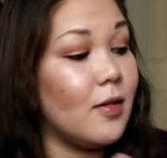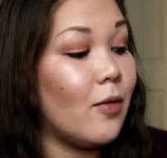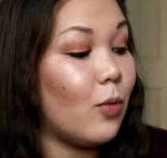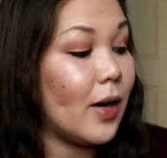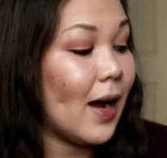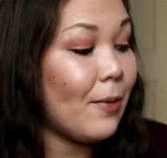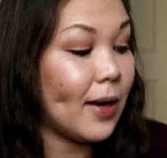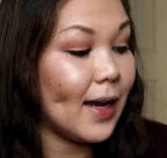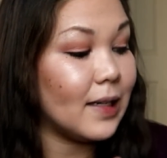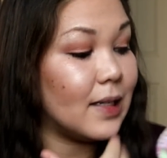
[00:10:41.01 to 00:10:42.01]
of what I
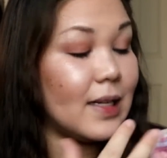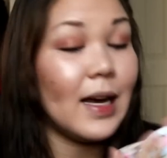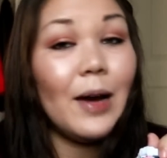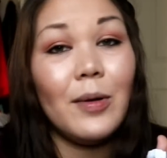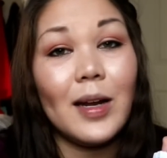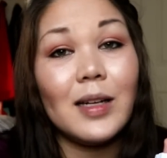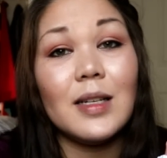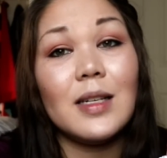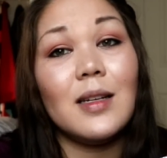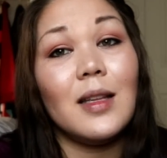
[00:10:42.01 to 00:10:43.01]
would like to see. I would like
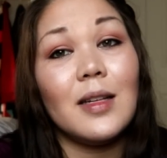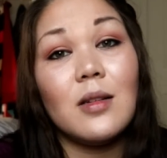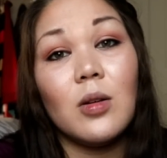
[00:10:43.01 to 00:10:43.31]
to see these